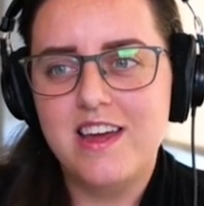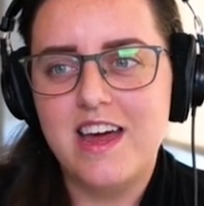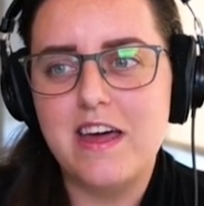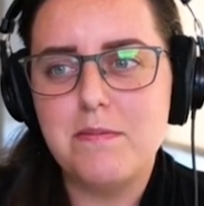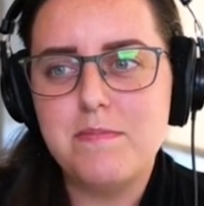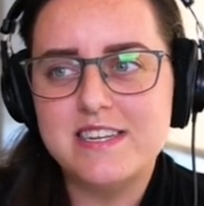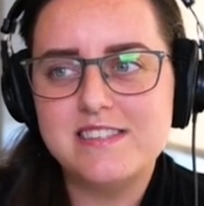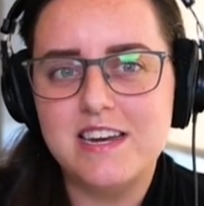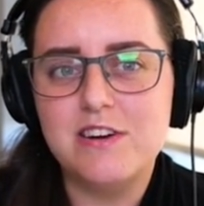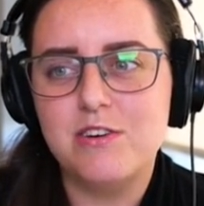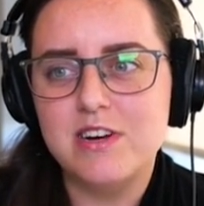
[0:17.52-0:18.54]
and that makes it
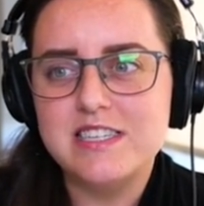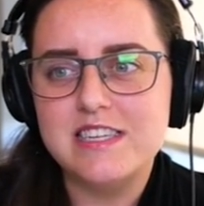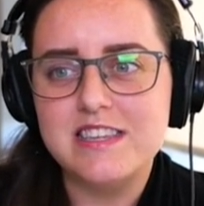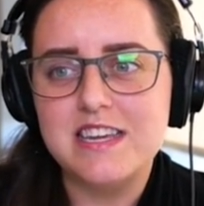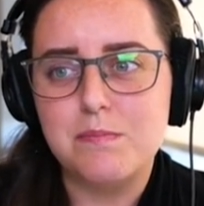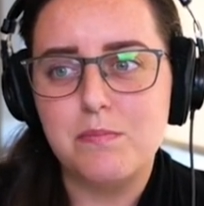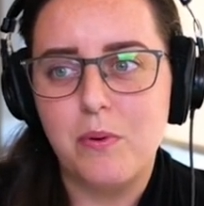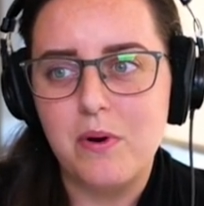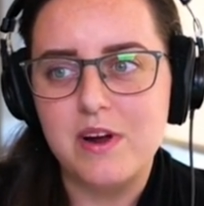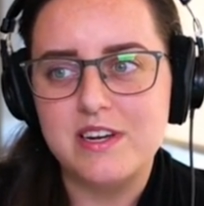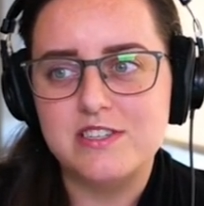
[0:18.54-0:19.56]
increasingly
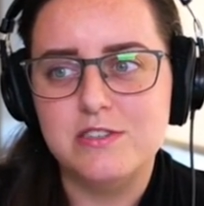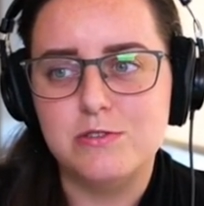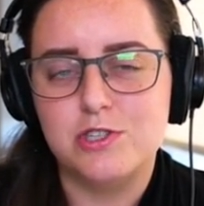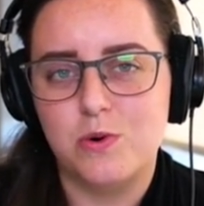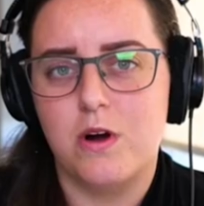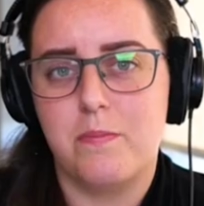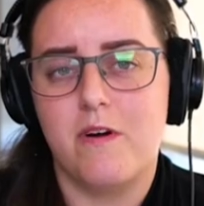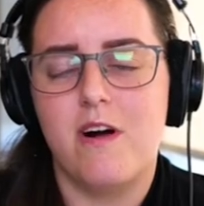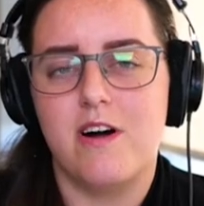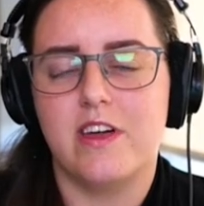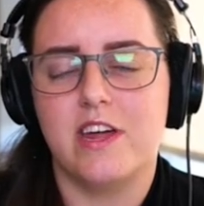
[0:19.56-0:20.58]
important to shore up our
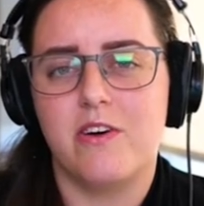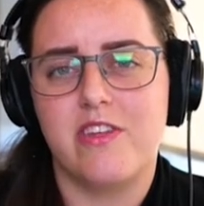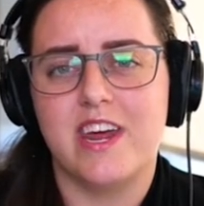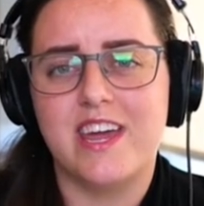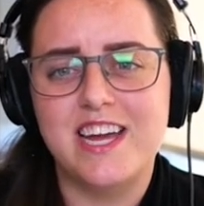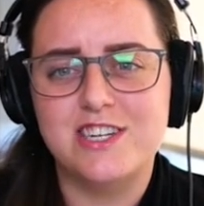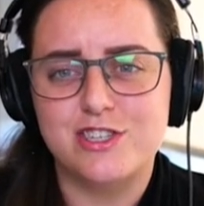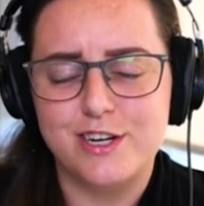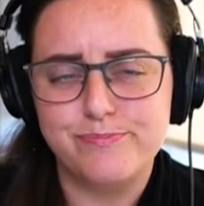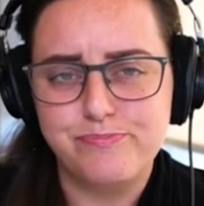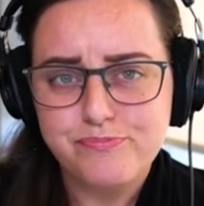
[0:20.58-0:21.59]
online
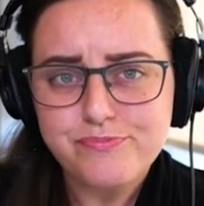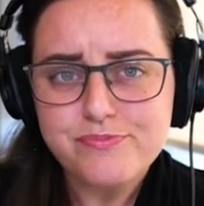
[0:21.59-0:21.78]
authentication.